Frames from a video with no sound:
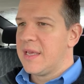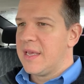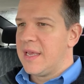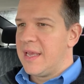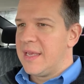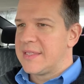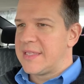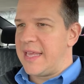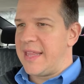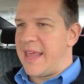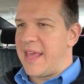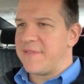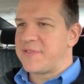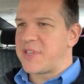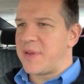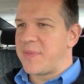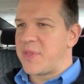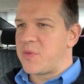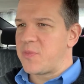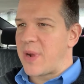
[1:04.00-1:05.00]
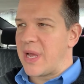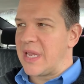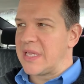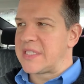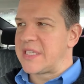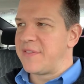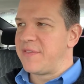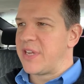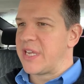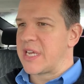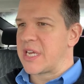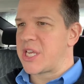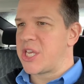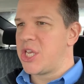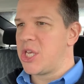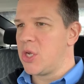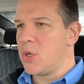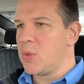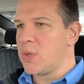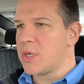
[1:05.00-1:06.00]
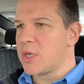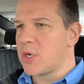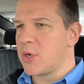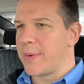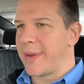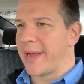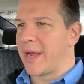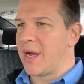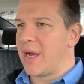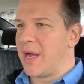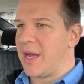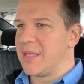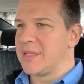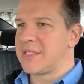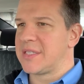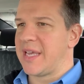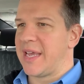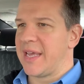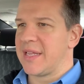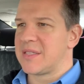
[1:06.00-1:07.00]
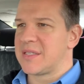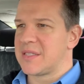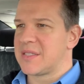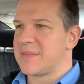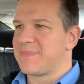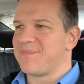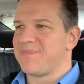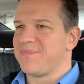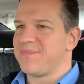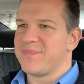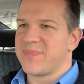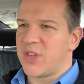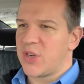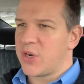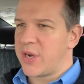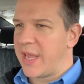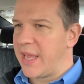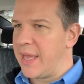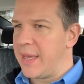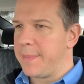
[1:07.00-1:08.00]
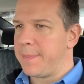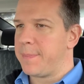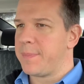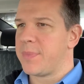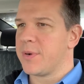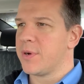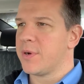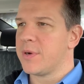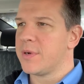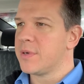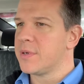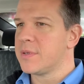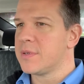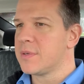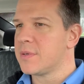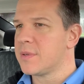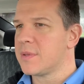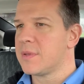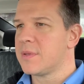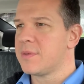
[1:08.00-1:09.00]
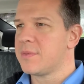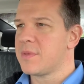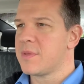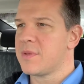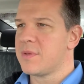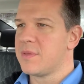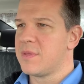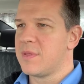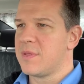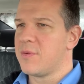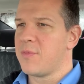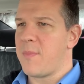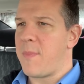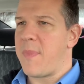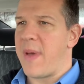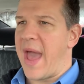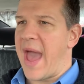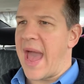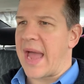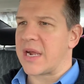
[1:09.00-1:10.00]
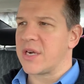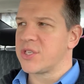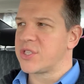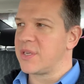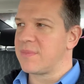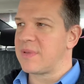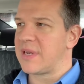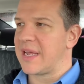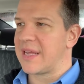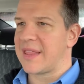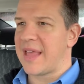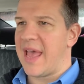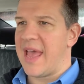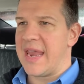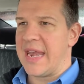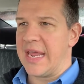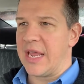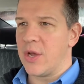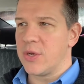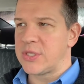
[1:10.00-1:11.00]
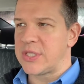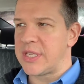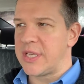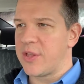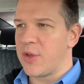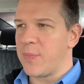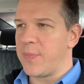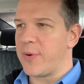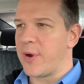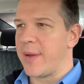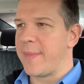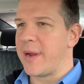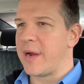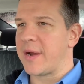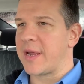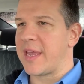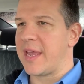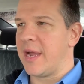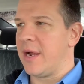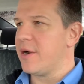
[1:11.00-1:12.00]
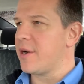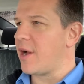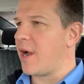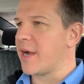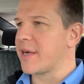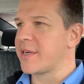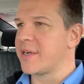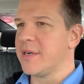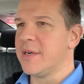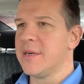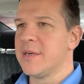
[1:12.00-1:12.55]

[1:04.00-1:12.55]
say they have something relatively acute going on, say it's their hip or their back or something like that, and they go see their primary care doctor.